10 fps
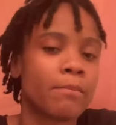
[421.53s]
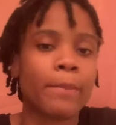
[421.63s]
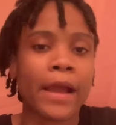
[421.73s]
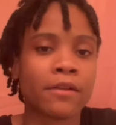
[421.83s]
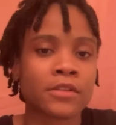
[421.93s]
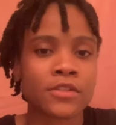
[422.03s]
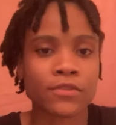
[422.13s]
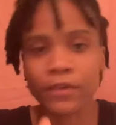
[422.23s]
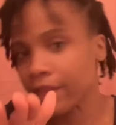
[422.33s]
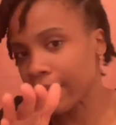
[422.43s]
balance
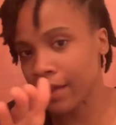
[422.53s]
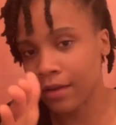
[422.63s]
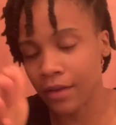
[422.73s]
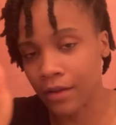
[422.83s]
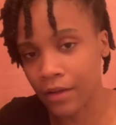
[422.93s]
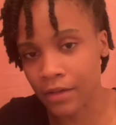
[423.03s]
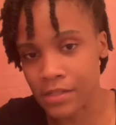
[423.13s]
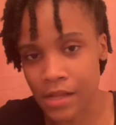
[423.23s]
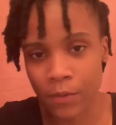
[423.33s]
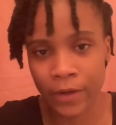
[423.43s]
for that,
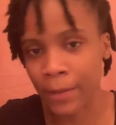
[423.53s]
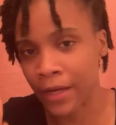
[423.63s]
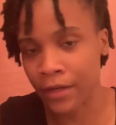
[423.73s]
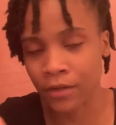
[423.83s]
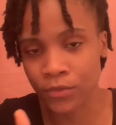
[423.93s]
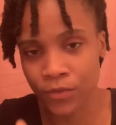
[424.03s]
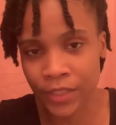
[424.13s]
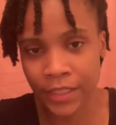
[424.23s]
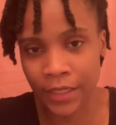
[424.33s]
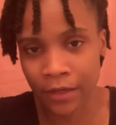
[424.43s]
because I wear my hair
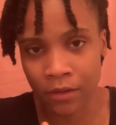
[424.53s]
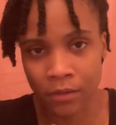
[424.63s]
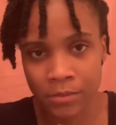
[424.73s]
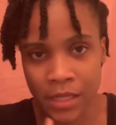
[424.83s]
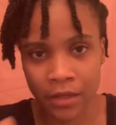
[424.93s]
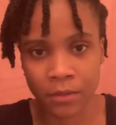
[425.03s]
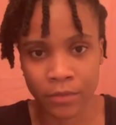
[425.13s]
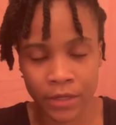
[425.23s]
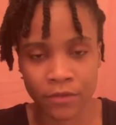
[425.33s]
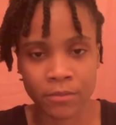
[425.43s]
free now. I'm taking a
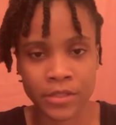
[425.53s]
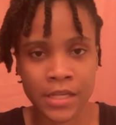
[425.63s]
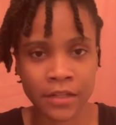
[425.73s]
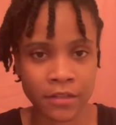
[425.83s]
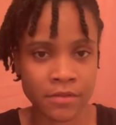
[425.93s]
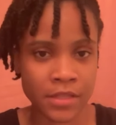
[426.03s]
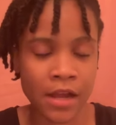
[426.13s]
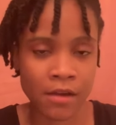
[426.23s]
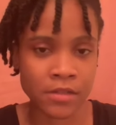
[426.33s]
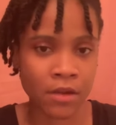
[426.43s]
break from protective
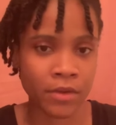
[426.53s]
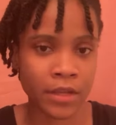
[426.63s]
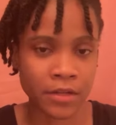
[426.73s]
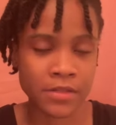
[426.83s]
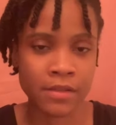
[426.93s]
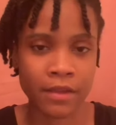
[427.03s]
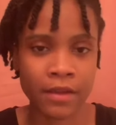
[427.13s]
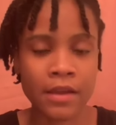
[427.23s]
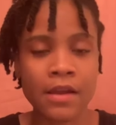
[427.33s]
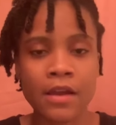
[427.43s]
styles. I'll get into
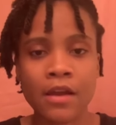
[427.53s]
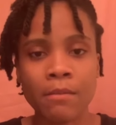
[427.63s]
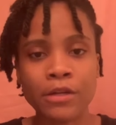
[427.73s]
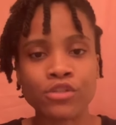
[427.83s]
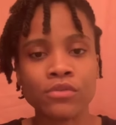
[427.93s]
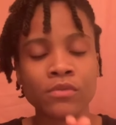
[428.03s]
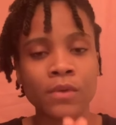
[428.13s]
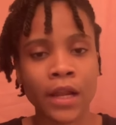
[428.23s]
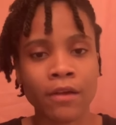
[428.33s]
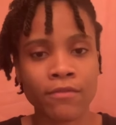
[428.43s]
that. But you
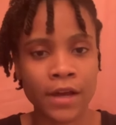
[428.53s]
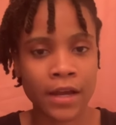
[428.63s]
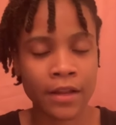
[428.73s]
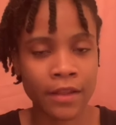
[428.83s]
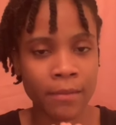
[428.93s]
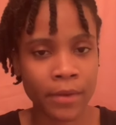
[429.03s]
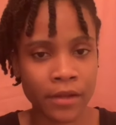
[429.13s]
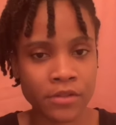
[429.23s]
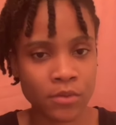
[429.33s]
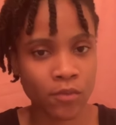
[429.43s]
want to find that
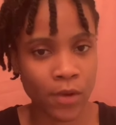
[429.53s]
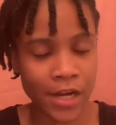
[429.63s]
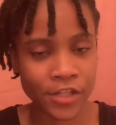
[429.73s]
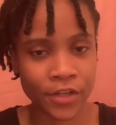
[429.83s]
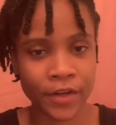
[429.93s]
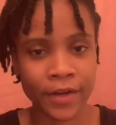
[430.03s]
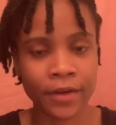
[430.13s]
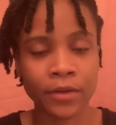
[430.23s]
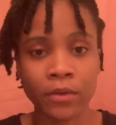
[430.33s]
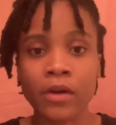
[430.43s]
balance with washing your hair,
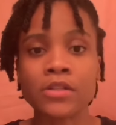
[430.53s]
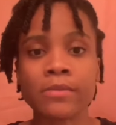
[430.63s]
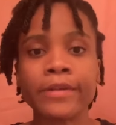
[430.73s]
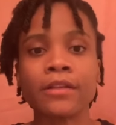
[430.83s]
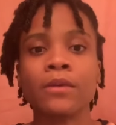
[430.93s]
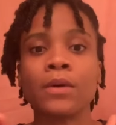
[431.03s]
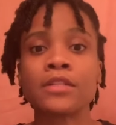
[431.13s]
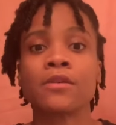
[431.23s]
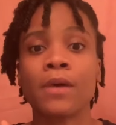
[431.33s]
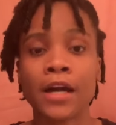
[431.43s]
and you ultimately
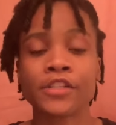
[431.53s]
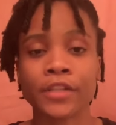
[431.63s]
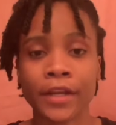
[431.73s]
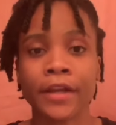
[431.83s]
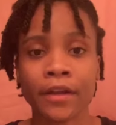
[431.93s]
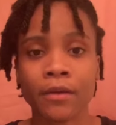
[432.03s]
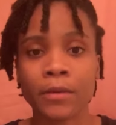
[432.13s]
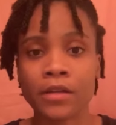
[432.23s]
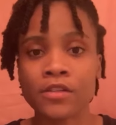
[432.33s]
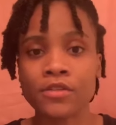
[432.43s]
want to wash your hair
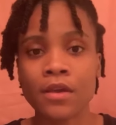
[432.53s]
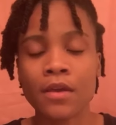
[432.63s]
because